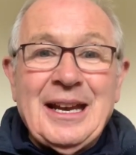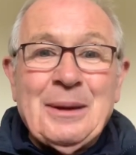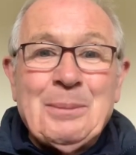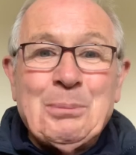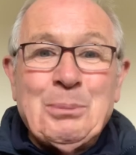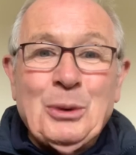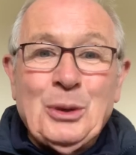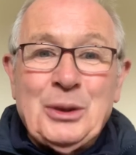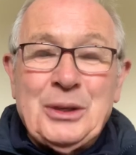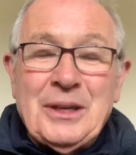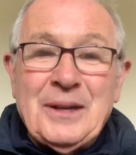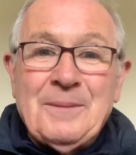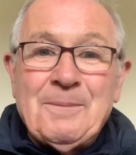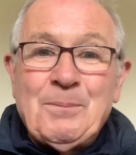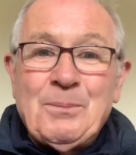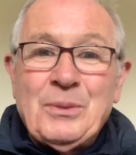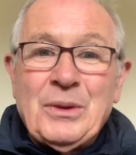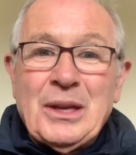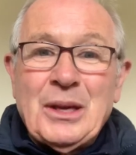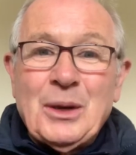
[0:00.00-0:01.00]
But
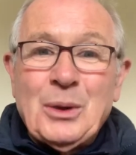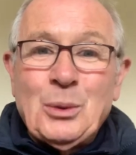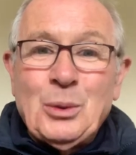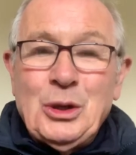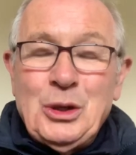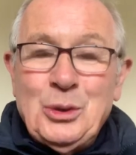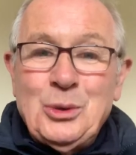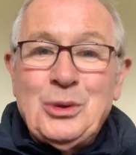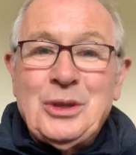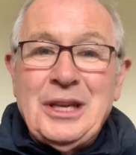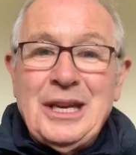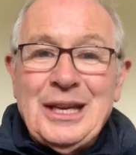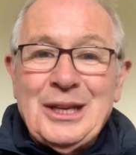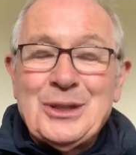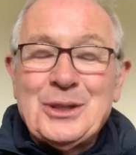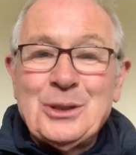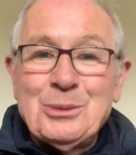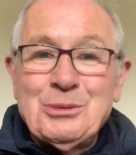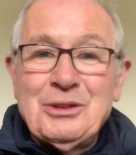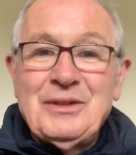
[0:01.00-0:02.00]
when you take
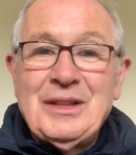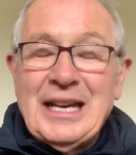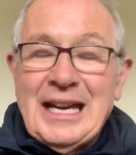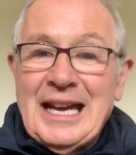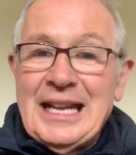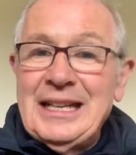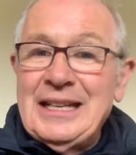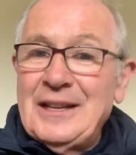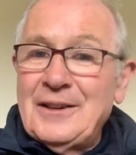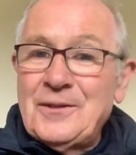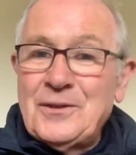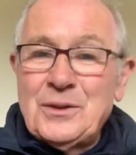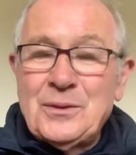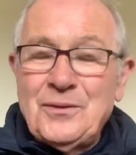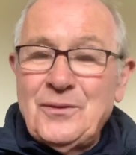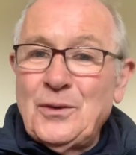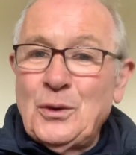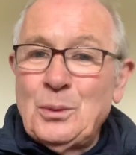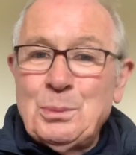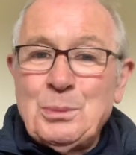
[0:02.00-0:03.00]
some of and their
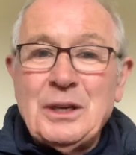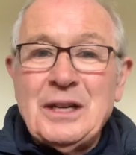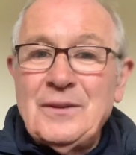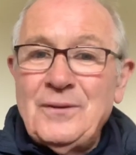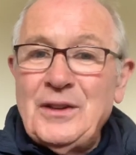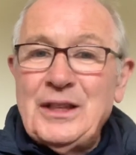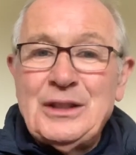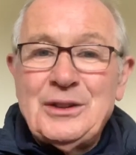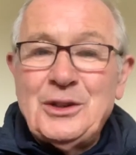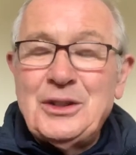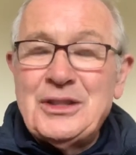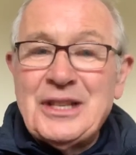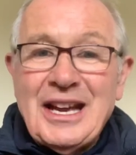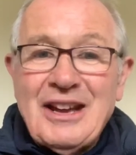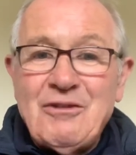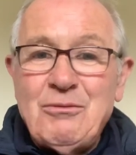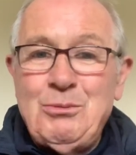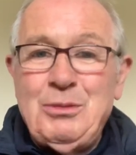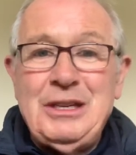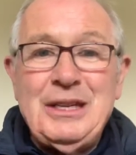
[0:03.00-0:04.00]
football victories
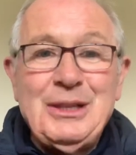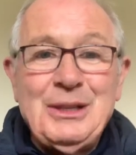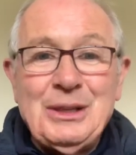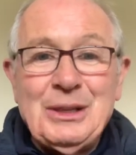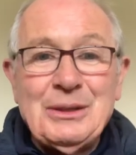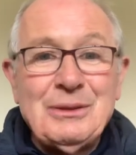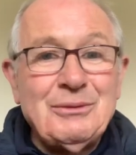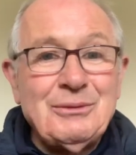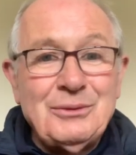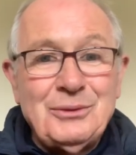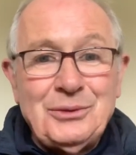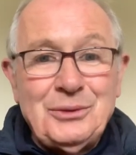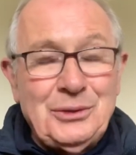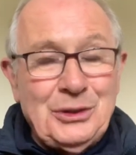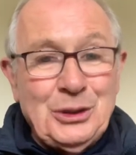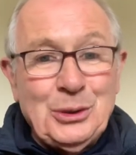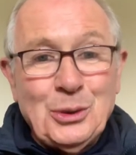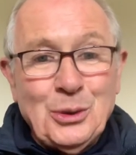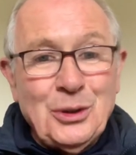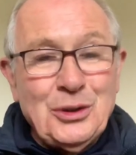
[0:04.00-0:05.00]
have been,
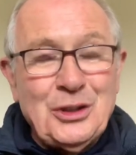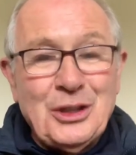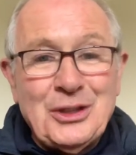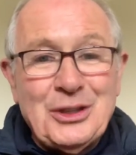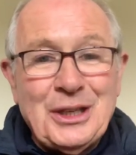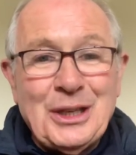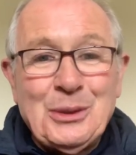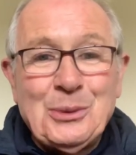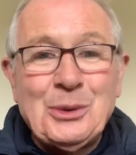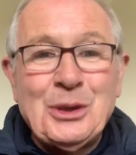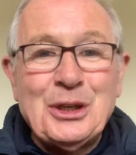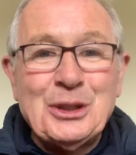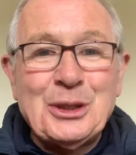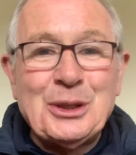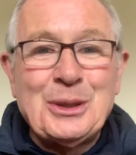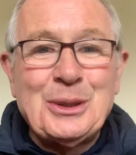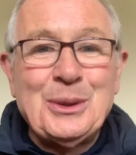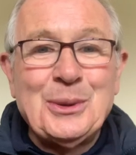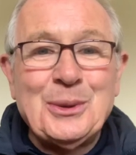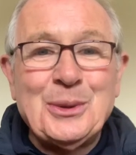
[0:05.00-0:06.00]
as I said, rather
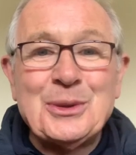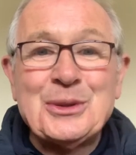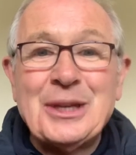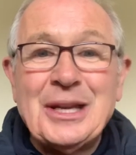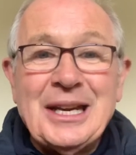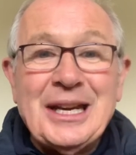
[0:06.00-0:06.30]
close.